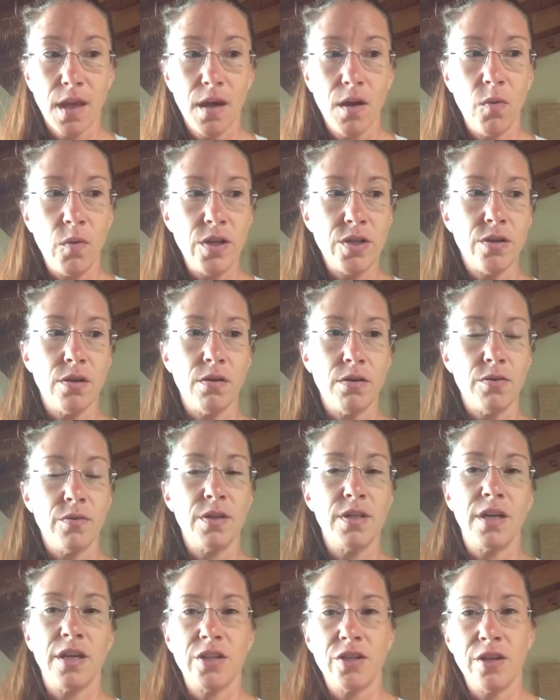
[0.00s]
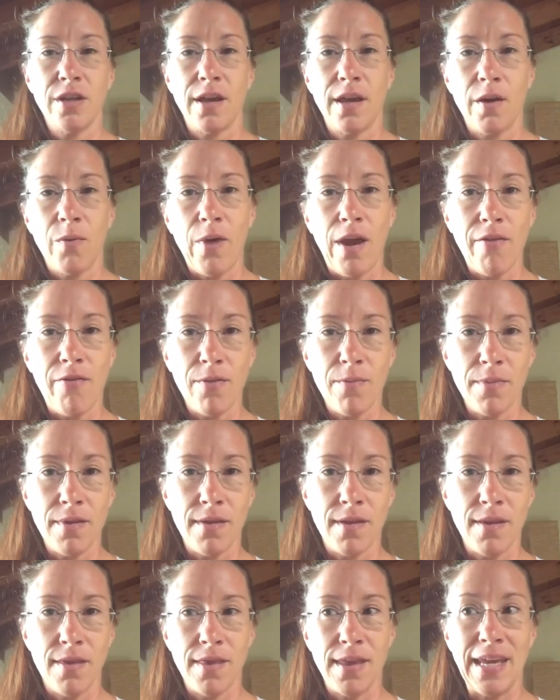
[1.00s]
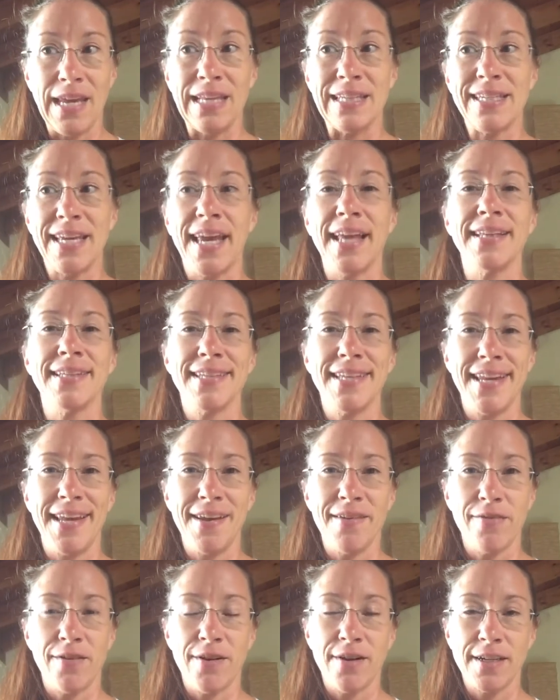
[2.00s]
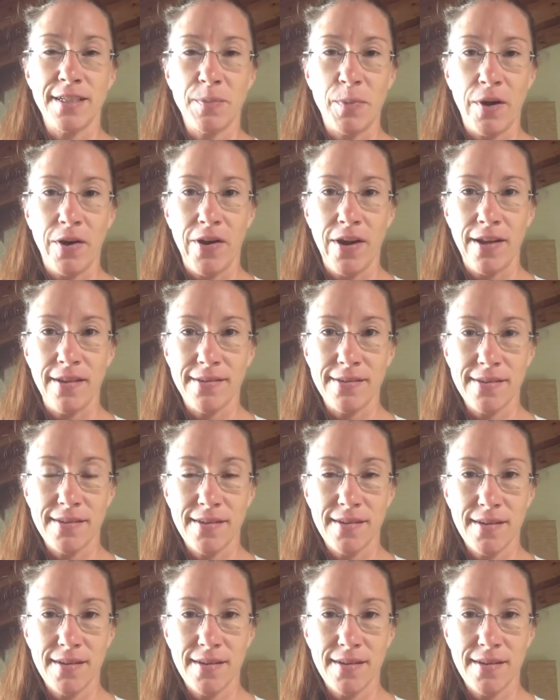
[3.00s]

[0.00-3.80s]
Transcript: We turn to addiction to get away from the, the intensity of our experience